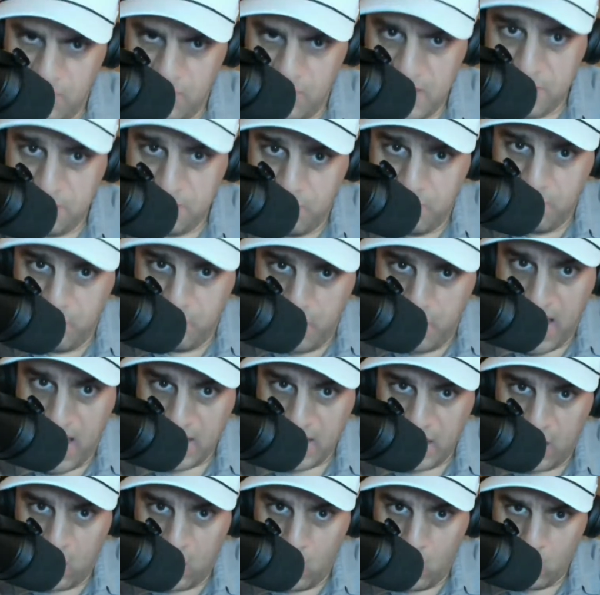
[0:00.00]
beat
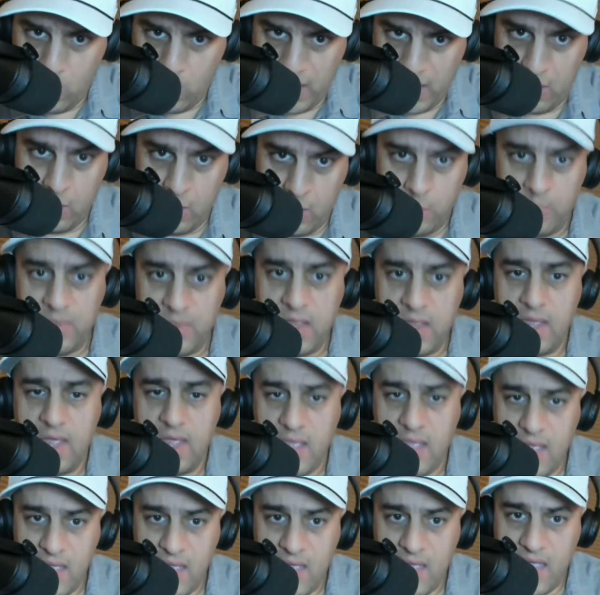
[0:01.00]
Pat Cowdell,
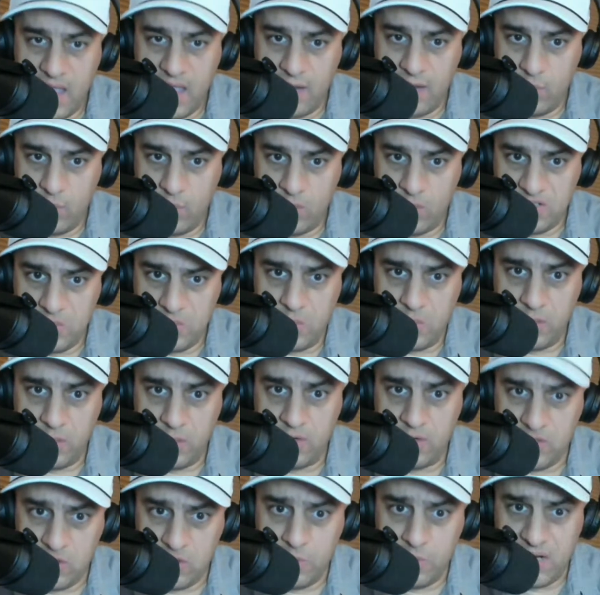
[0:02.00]
and of course, the win
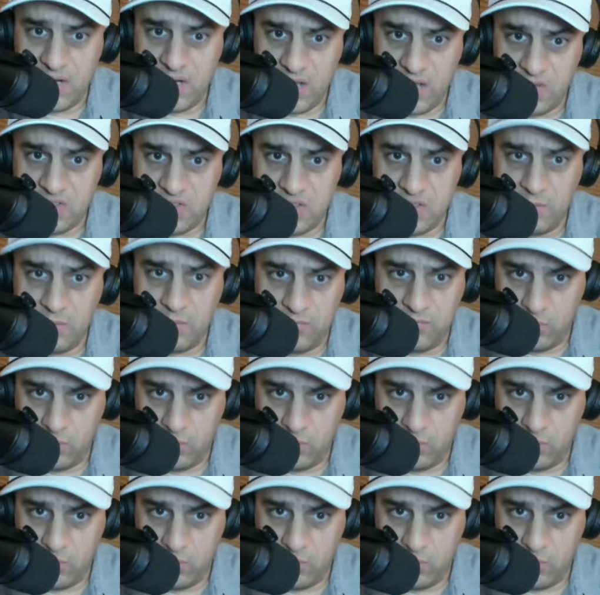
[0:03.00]
over Zuma Nelson